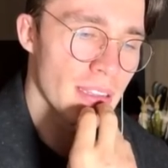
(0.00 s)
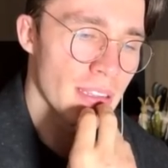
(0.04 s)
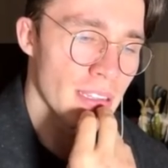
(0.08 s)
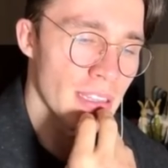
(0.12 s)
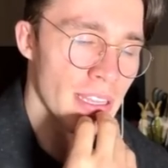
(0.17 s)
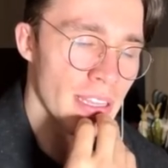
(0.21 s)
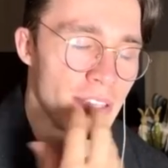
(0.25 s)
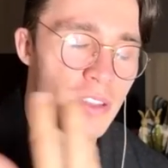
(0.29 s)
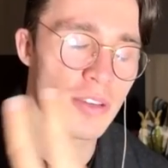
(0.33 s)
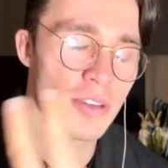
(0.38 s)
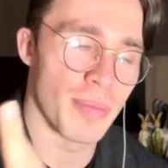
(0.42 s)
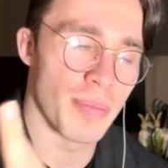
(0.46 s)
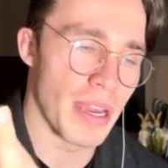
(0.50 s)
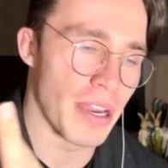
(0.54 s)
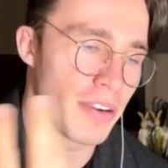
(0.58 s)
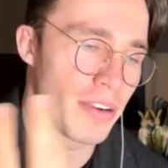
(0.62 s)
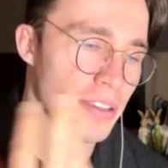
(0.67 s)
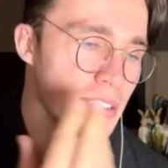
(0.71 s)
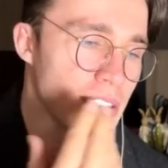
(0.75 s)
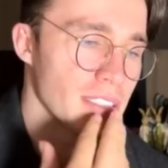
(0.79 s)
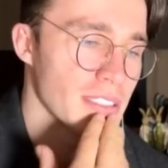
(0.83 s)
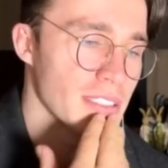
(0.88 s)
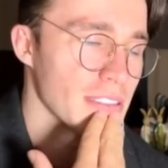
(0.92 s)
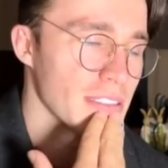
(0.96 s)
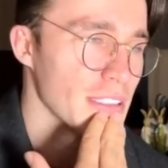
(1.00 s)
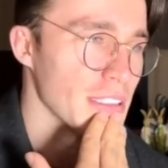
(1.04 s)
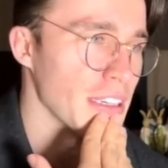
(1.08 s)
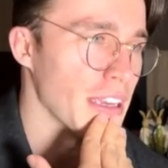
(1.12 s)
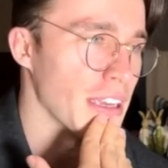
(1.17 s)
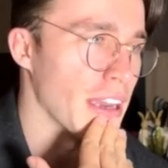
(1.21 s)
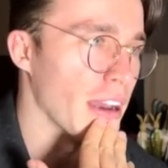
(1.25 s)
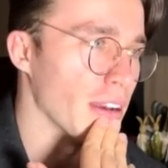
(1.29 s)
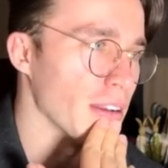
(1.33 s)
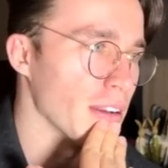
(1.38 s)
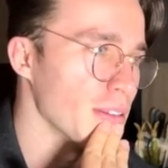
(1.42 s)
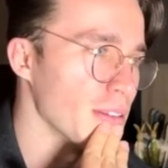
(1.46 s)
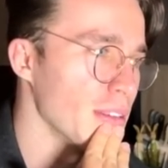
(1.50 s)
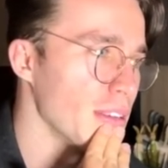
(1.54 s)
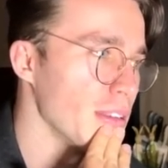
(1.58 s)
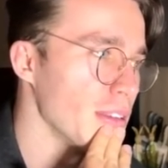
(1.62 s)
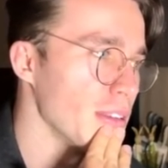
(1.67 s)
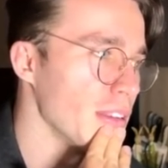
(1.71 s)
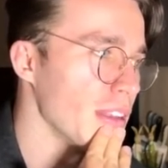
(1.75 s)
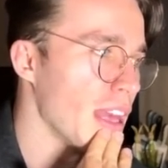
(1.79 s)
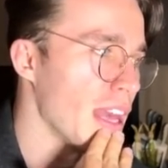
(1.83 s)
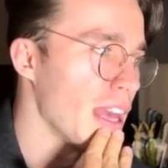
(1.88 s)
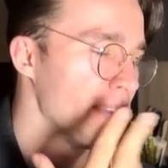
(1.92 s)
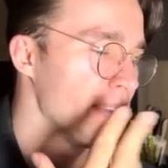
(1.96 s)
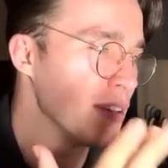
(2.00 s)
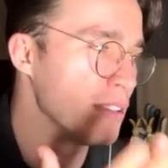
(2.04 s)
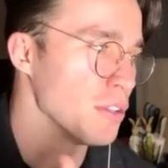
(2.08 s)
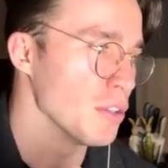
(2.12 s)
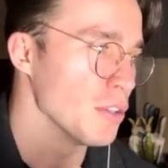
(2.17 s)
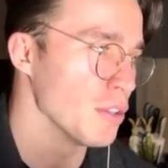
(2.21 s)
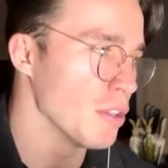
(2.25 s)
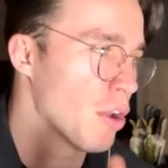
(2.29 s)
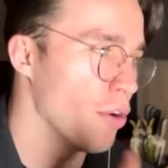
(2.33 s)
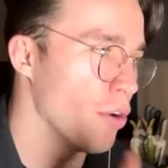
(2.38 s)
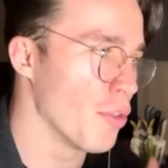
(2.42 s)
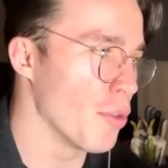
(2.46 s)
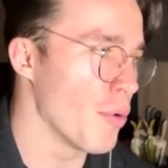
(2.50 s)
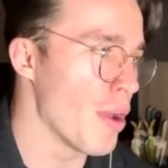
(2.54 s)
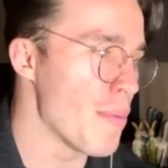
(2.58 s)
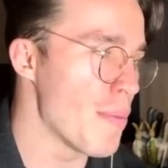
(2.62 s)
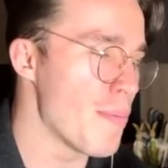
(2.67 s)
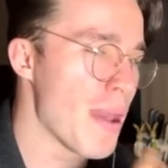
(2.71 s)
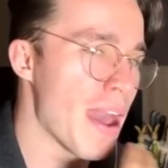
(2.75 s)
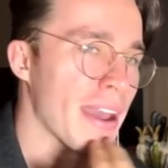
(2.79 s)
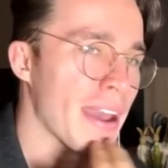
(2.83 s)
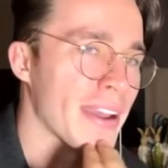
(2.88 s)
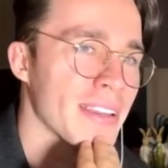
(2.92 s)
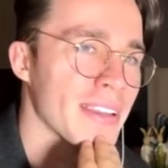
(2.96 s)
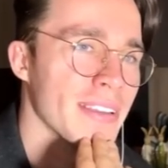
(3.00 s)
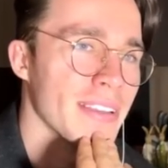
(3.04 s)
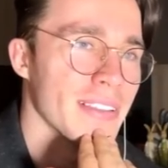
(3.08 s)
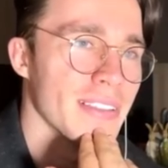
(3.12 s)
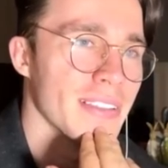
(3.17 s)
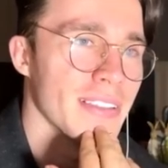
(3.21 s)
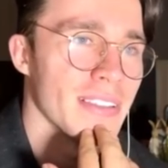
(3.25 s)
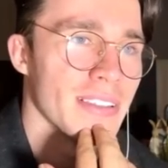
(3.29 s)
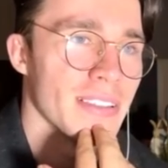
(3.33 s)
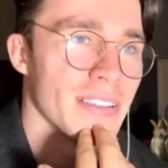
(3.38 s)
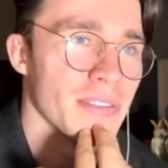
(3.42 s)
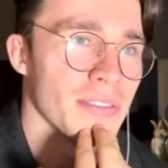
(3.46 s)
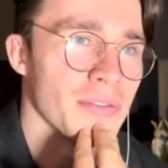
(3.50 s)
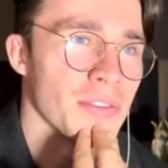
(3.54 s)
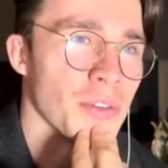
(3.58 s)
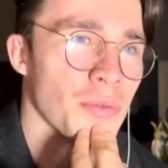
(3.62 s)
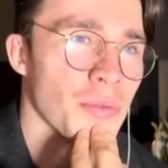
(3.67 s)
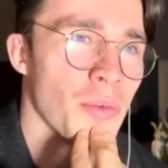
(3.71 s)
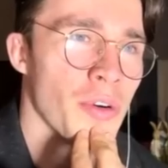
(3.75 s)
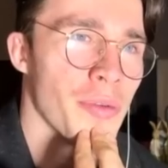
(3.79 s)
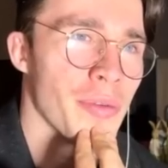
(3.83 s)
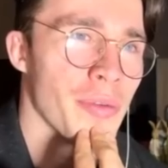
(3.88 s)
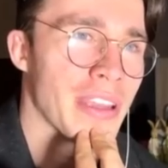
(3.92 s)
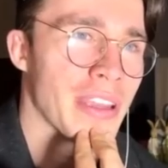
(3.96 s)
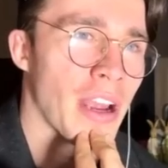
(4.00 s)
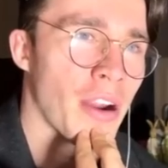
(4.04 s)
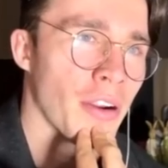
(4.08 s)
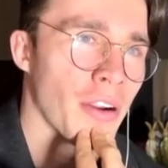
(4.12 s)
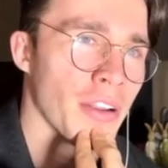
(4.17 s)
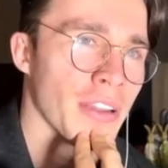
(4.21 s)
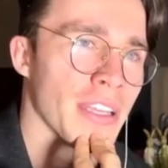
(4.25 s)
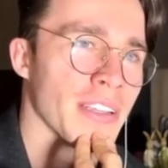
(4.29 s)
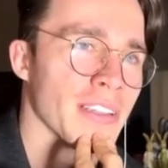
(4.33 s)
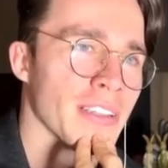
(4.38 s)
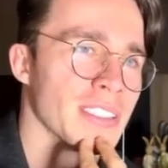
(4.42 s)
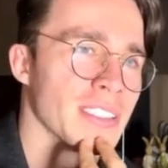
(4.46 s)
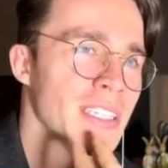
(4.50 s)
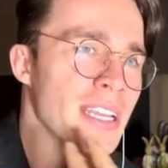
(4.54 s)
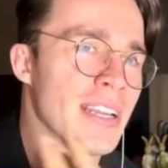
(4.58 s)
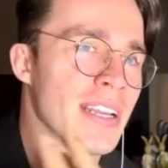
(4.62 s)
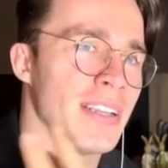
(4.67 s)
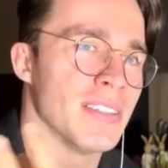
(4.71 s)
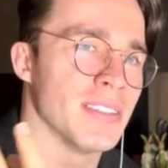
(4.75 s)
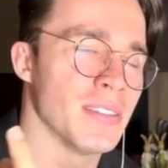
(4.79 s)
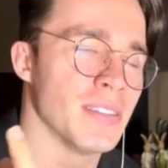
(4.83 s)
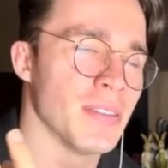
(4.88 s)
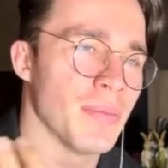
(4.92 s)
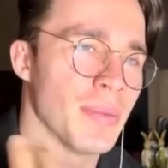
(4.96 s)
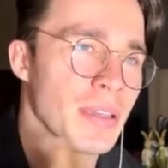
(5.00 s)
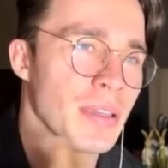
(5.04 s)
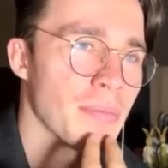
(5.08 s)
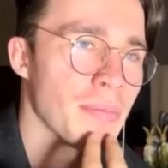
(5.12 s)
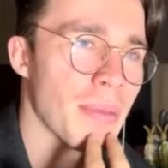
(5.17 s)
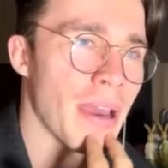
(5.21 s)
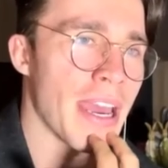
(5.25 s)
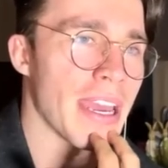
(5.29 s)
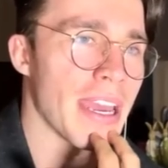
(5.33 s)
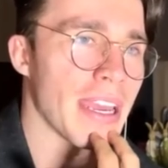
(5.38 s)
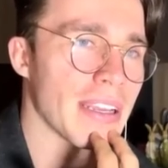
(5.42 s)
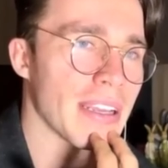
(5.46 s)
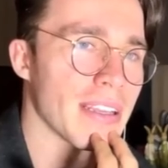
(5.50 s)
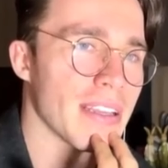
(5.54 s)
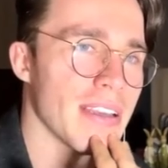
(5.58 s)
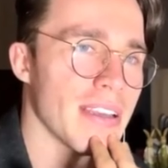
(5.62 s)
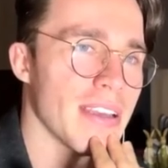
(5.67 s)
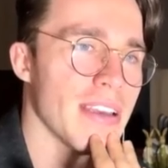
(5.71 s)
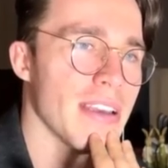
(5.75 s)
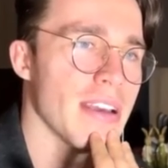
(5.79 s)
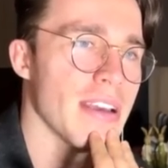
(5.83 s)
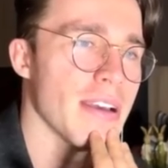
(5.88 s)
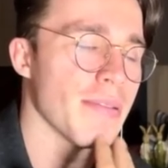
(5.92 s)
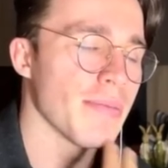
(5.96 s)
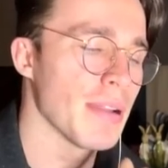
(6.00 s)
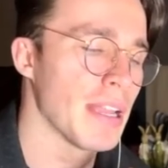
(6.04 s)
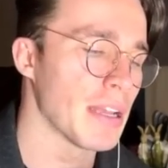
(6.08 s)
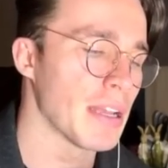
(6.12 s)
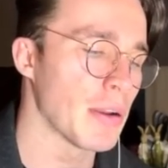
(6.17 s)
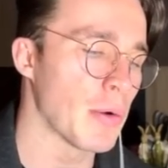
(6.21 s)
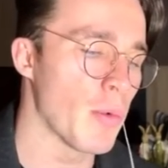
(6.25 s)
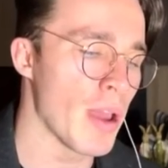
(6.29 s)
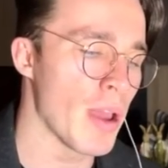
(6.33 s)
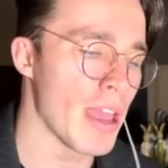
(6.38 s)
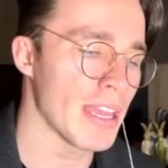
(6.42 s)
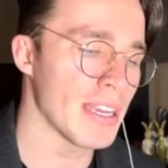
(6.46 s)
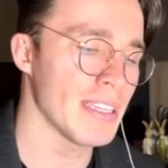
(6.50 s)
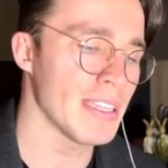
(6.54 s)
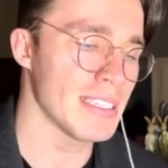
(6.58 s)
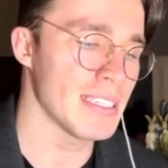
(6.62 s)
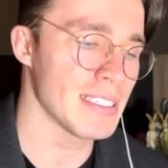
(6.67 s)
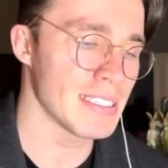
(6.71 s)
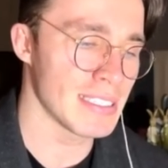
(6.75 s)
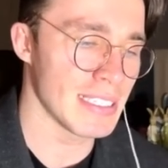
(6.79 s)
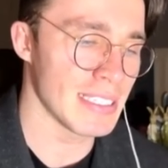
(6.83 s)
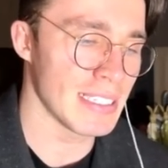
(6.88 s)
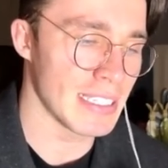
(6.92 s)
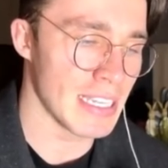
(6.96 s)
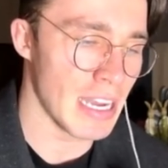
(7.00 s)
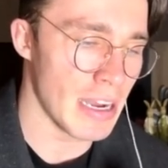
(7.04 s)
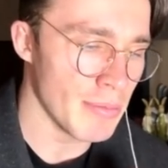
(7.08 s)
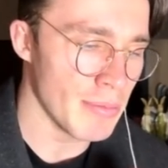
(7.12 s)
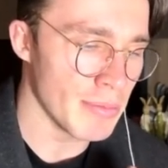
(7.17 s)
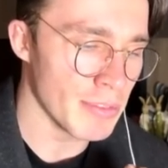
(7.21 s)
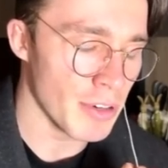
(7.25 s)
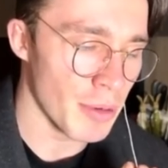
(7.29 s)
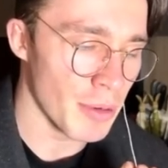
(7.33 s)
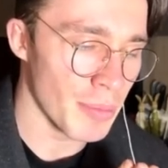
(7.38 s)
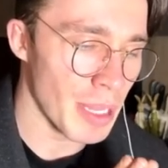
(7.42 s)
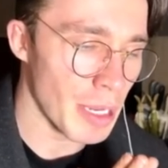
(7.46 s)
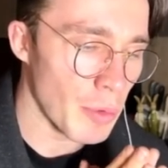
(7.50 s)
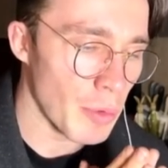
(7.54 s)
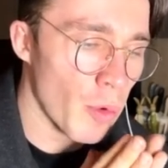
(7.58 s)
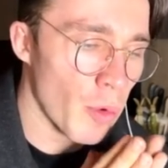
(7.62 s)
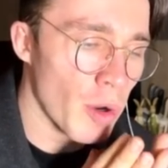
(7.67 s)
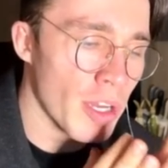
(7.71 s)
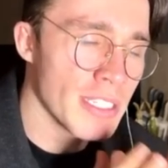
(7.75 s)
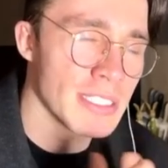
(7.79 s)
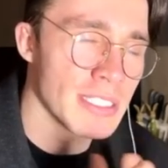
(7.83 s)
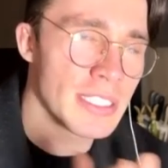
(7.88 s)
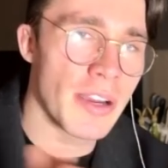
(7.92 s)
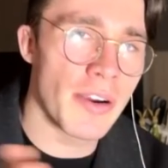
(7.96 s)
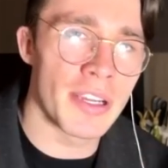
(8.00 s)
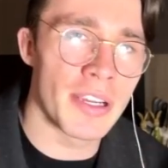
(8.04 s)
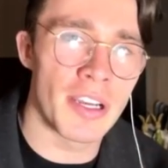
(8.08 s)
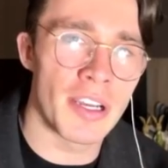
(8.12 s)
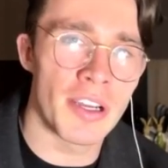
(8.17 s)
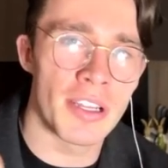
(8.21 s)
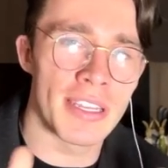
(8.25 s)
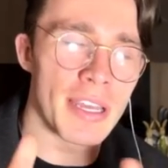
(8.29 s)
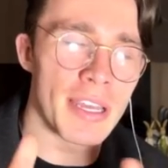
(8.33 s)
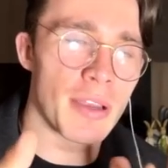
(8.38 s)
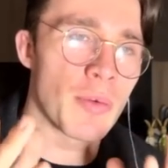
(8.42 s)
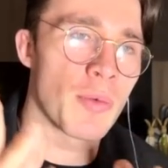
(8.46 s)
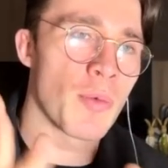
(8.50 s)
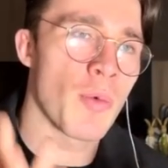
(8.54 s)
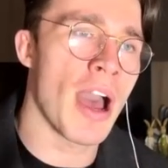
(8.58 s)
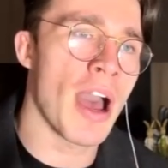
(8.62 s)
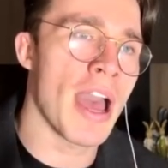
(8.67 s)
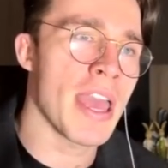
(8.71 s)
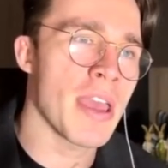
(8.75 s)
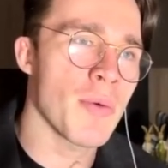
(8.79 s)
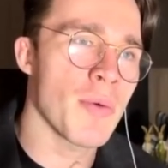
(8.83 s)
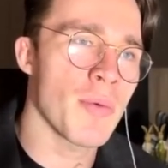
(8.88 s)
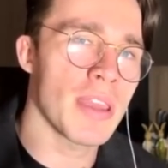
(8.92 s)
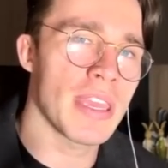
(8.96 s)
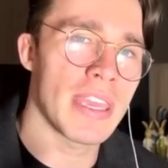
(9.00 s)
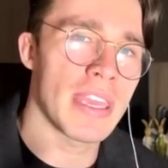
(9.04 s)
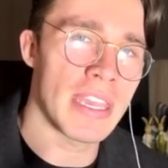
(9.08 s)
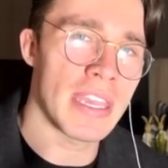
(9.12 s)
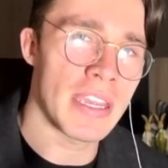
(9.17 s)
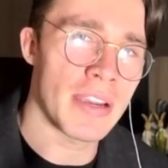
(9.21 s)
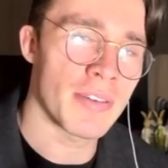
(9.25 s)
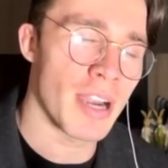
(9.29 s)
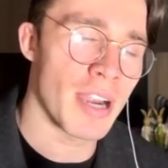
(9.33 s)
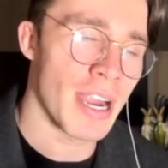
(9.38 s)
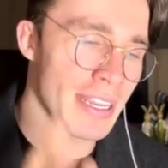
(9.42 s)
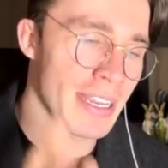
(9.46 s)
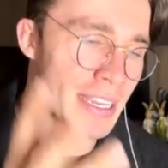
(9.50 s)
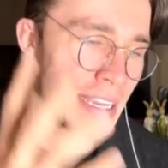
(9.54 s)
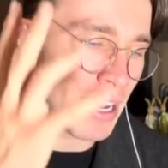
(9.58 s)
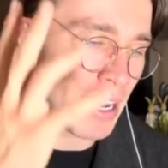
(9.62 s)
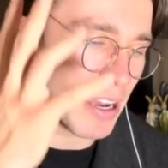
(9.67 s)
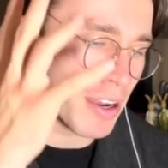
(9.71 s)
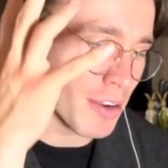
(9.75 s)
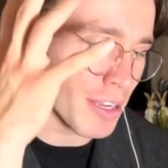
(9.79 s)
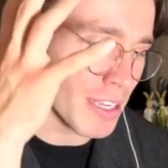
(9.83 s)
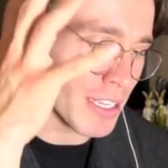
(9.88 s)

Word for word: Like your parents, yeah. And you go all the way back to what we currently understand as the Big Bang. But like, where did this thing come from? Like, what is going on? Like, why are we here right now